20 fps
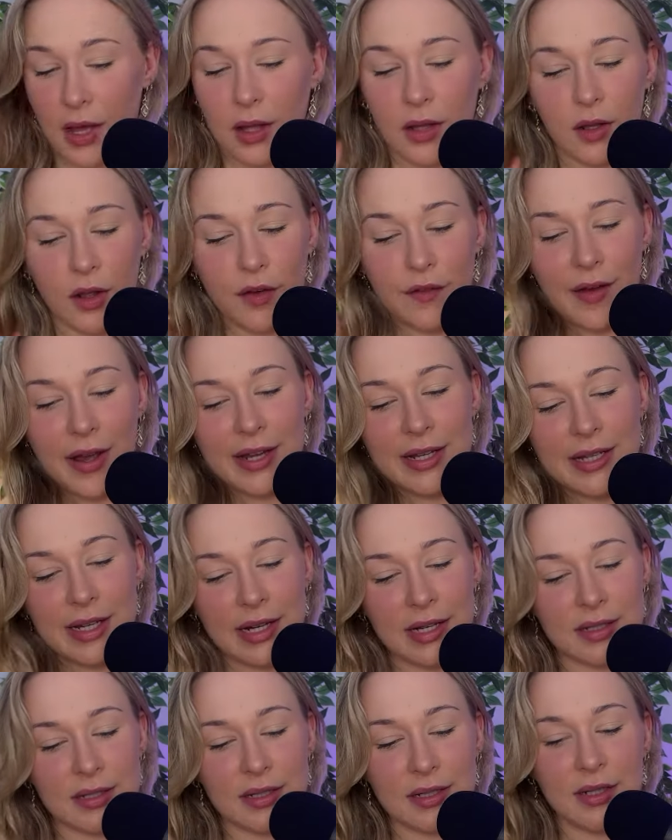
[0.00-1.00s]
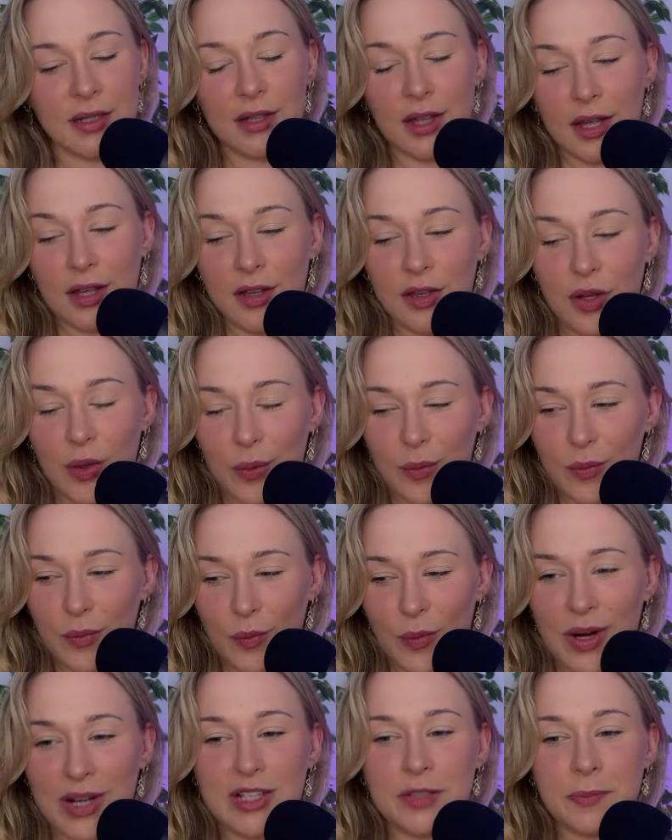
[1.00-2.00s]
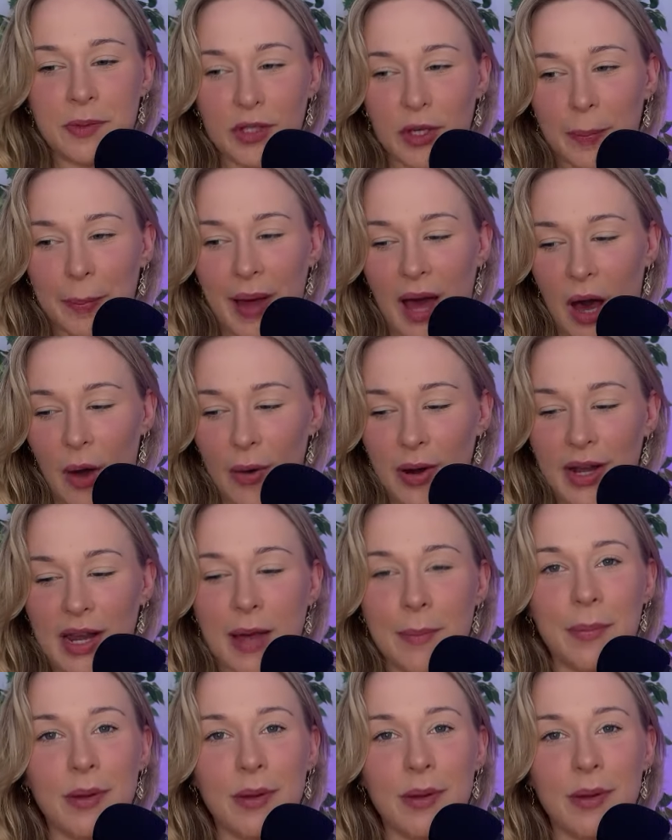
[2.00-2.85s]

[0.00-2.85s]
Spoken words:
a lot of ideas and, you know, wanting to put your power in it.